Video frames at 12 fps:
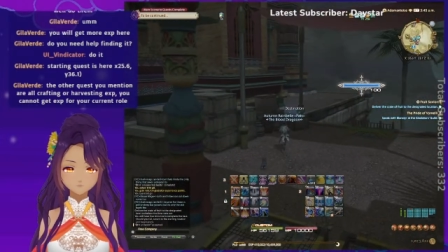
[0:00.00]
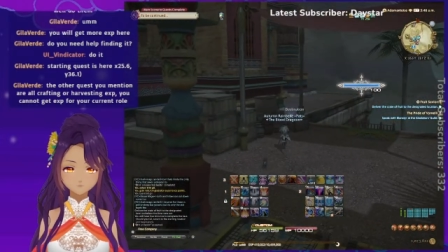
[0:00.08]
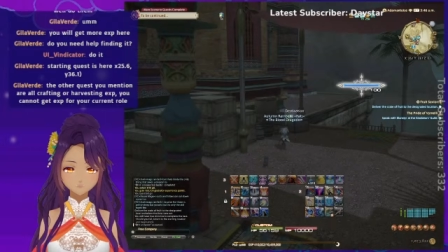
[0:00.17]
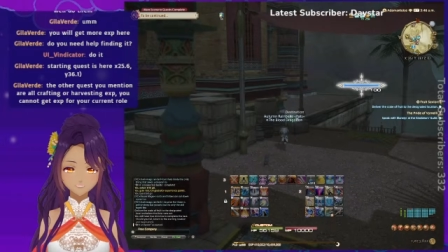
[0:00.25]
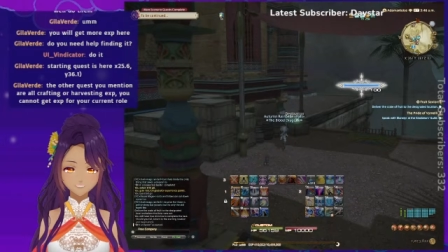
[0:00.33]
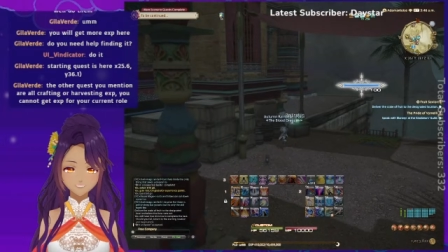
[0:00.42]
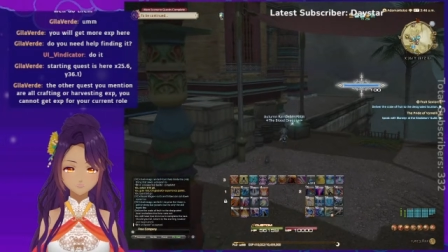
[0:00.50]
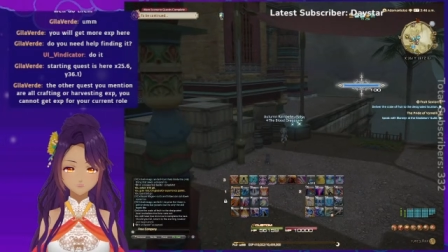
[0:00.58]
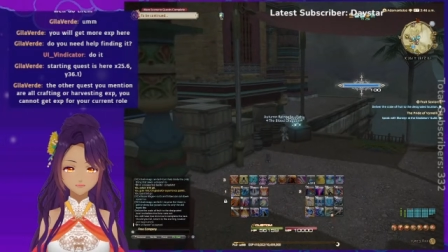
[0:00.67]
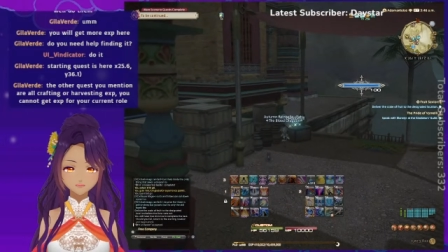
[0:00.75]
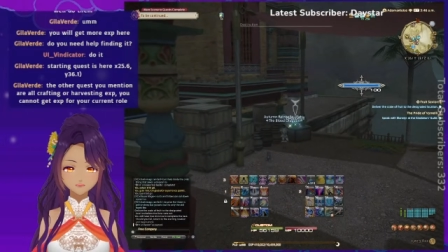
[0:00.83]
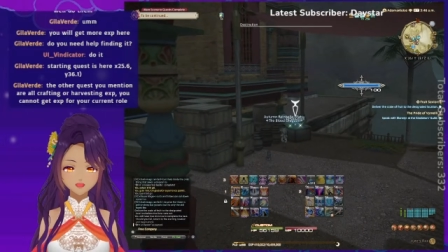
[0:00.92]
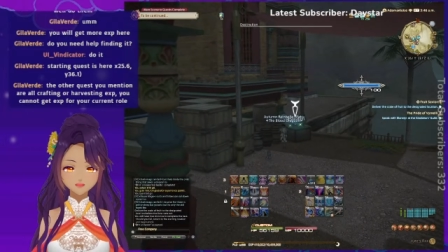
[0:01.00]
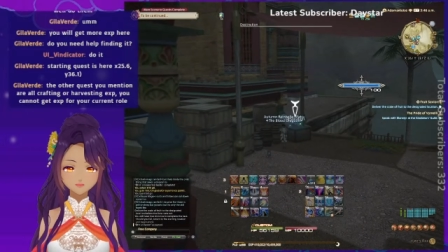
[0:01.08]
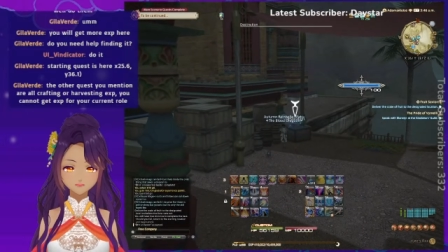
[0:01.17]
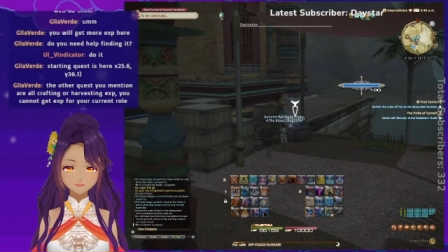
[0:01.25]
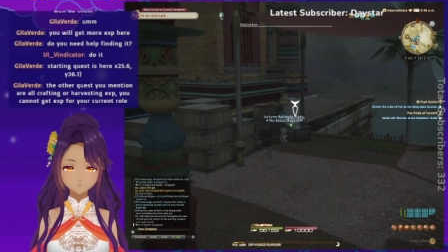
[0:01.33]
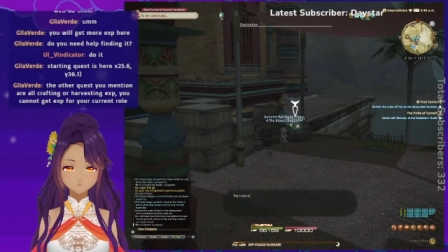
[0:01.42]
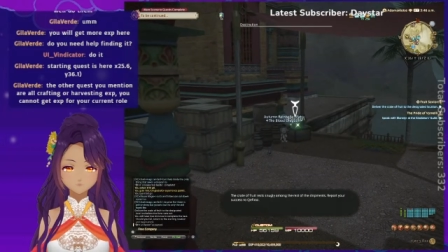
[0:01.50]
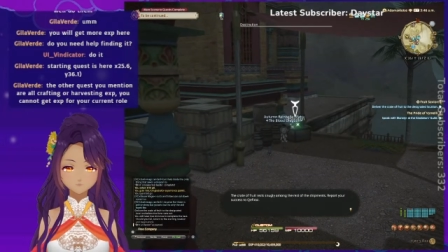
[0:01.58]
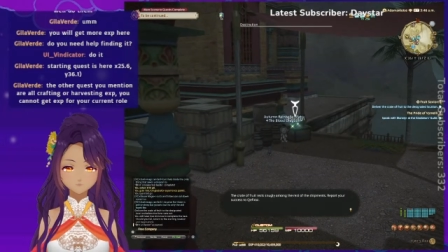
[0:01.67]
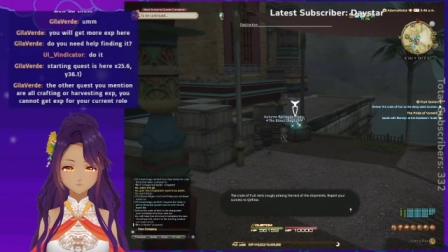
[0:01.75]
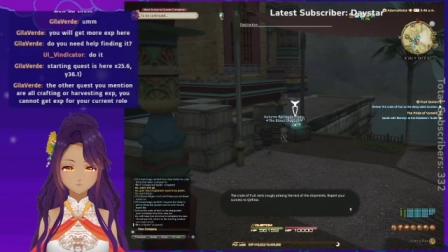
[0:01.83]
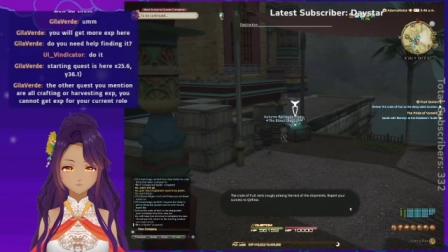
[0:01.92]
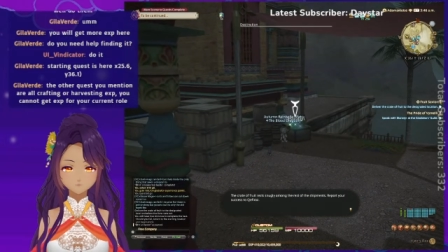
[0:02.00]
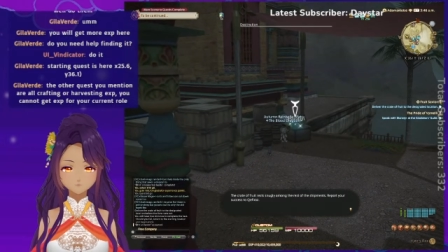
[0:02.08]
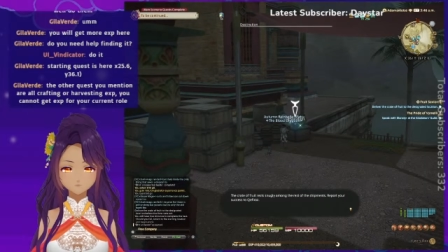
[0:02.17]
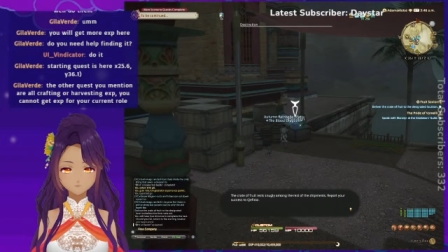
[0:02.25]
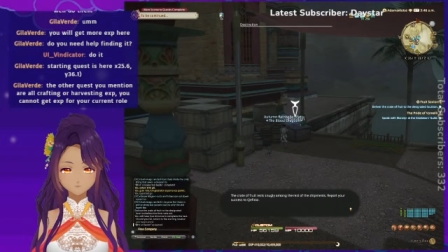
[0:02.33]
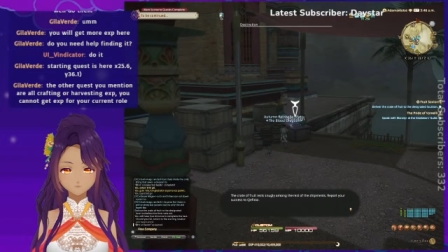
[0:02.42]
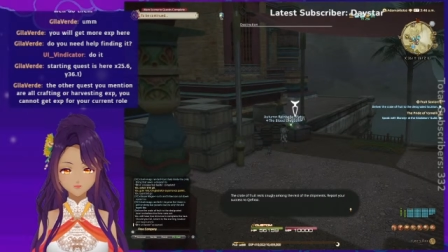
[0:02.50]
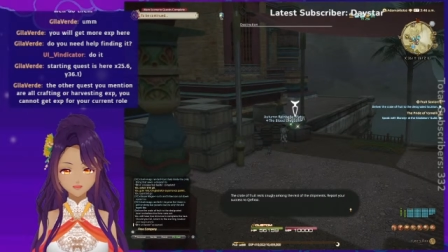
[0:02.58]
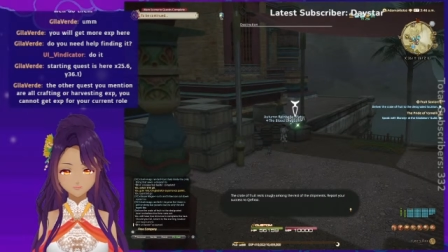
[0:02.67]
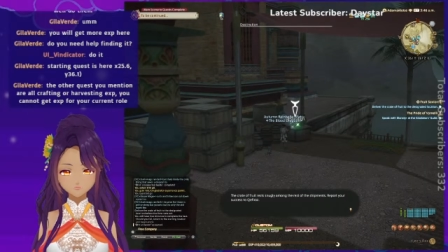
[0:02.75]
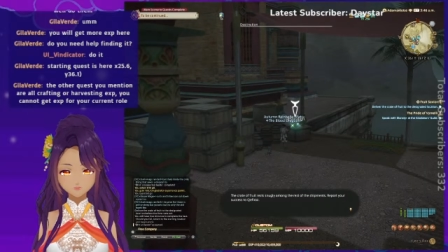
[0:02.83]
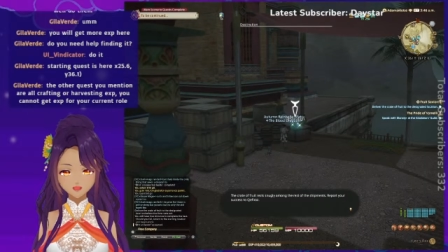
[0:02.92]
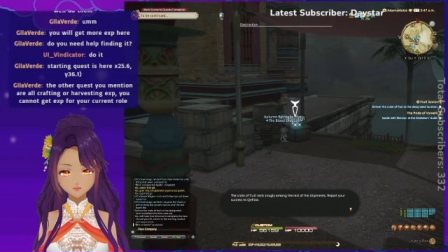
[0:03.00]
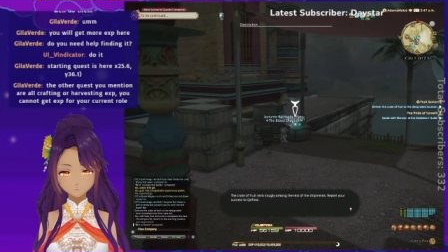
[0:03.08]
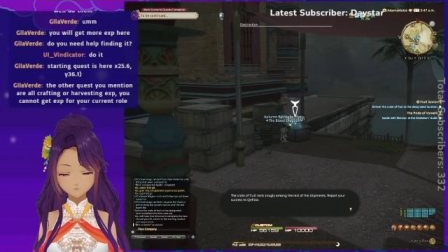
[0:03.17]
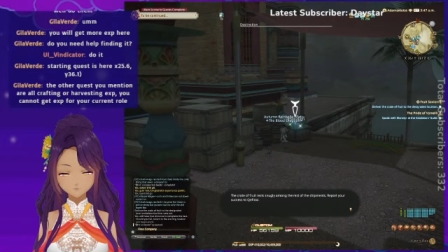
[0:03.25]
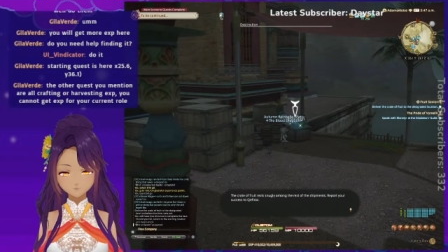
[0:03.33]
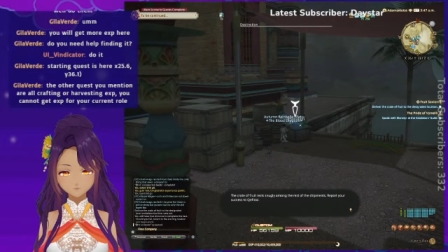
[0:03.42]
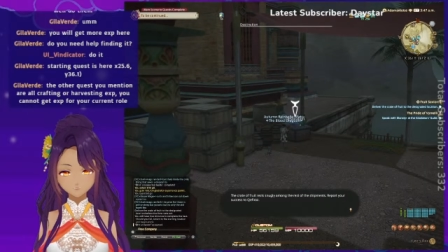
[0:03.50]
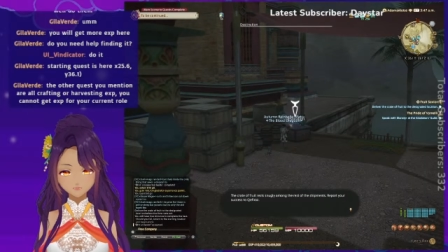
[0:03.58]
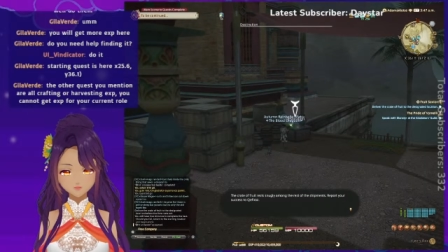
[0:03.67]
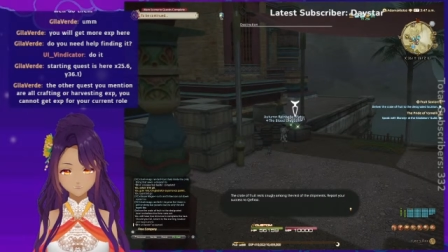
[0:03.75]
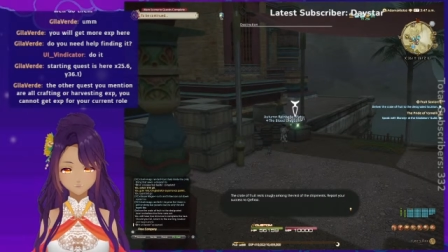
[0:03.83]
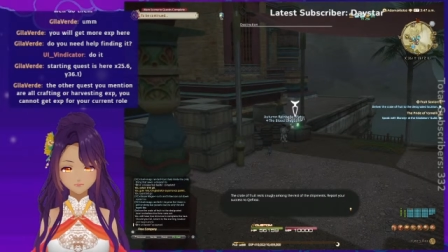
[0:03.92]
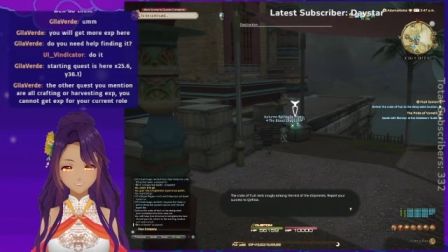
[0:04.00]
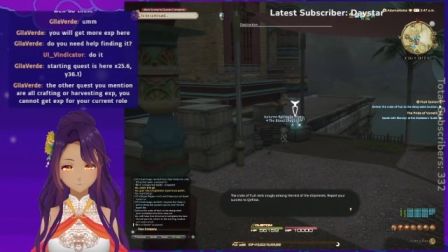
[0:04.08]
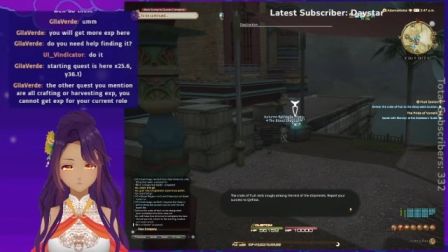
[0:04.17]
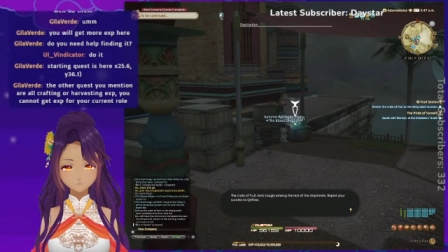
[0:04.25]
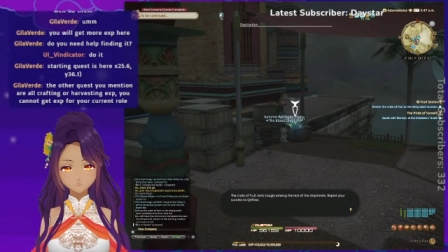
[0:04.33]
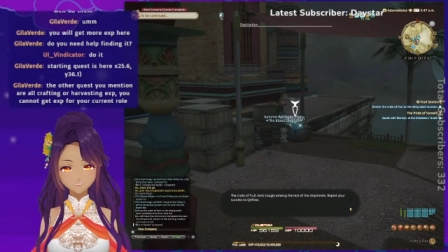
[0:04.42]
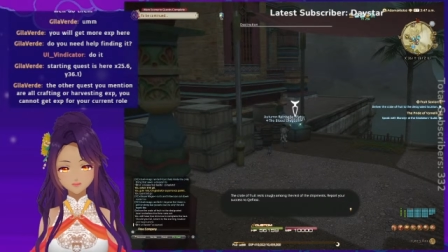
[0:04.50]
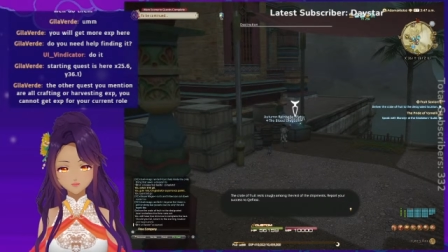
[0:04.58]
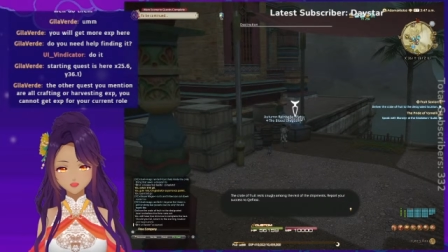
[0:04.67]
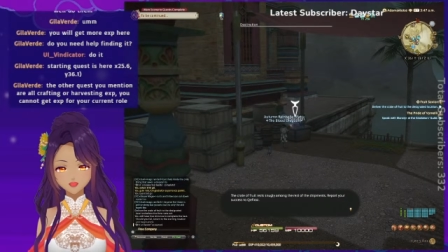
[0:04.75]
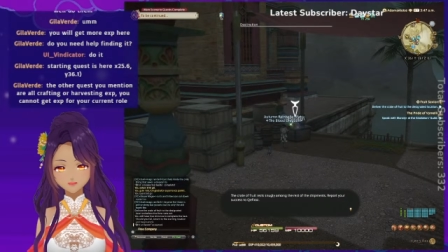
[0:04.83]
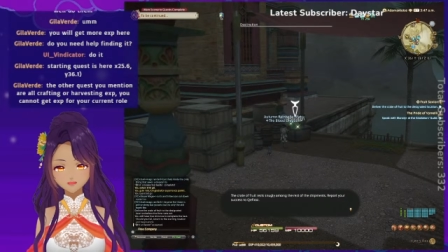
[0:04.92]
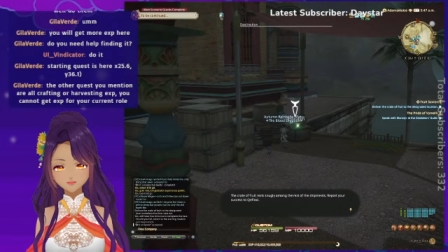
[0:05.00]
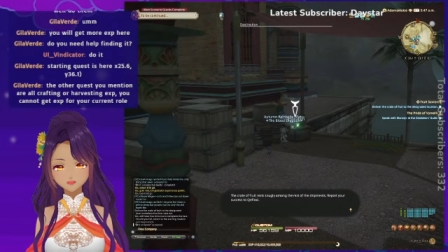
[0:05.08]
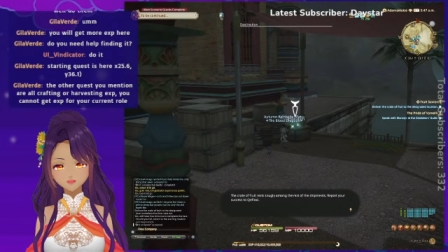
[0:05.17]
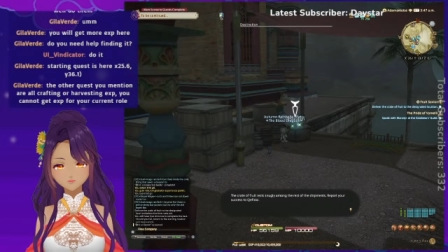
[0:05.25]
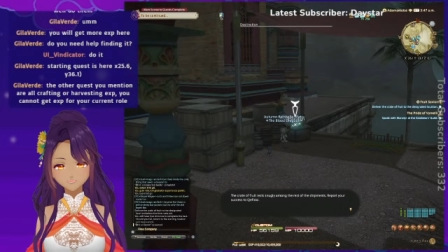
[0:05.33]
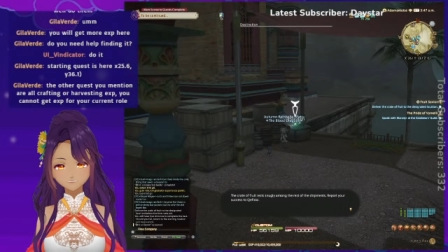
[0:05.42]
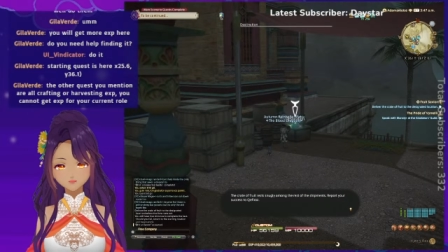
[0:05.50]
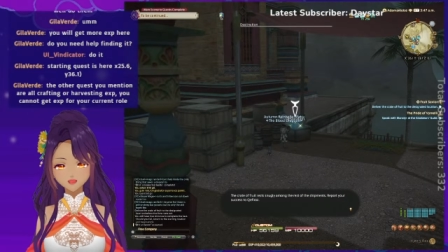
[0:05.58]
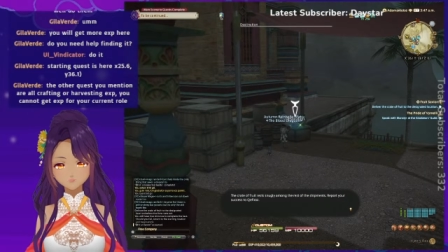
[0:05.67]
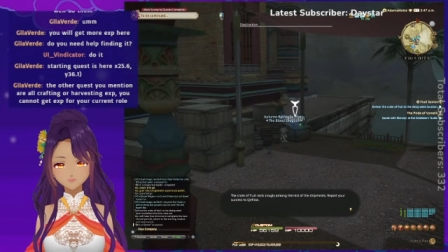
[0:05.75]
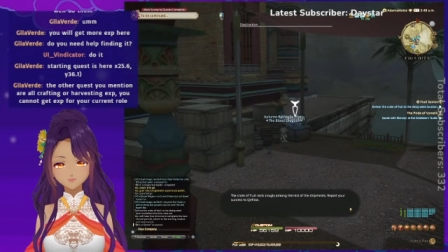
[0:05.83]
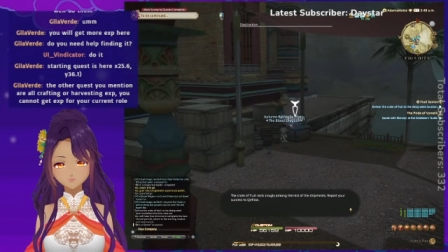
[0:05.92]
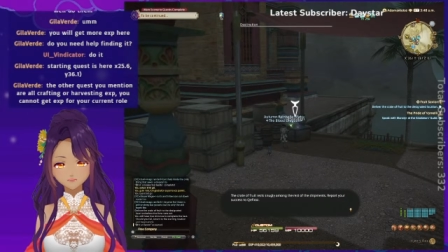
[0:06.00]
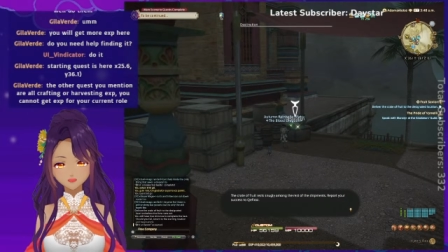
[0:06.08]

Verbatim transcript: And then right here. The crate full of fruits rests snugly among the rest of the shipments.